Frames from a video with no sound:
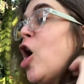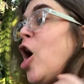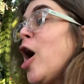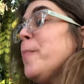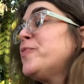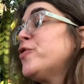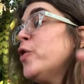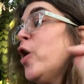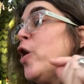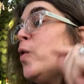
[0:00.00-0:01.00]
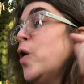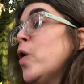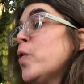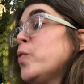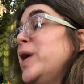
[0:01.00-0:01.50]
up to her
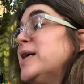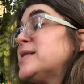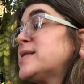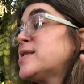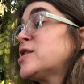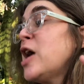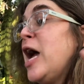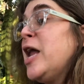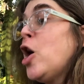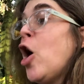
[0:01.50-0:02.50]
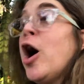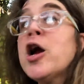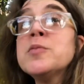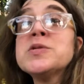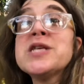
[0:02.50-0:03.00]
wrists and
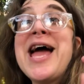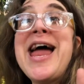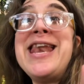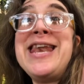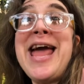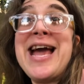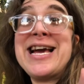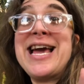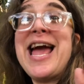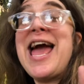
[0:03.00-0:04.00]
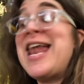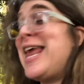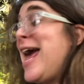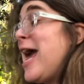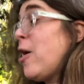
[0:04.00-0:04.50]
arms and neck and
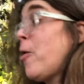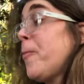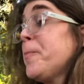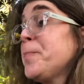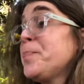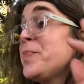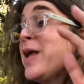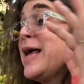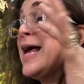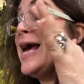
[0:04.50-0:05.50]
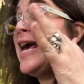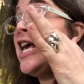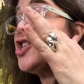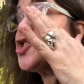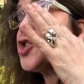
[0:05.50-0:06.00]
hair.
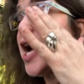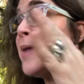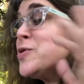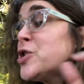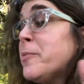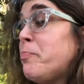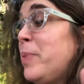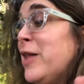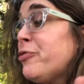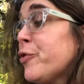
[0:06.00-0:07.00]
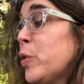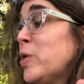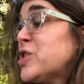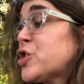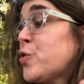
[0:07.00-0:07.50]
Each time she bit through
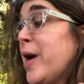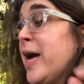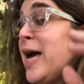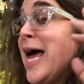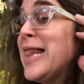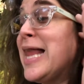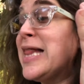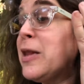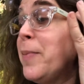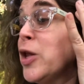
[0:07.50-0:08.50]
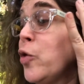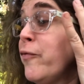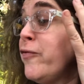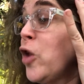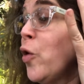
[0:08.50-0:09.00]
a string and let the balloon
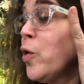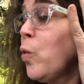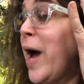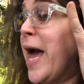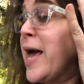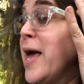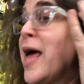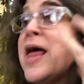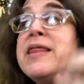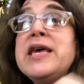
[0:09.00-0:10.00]
float away, the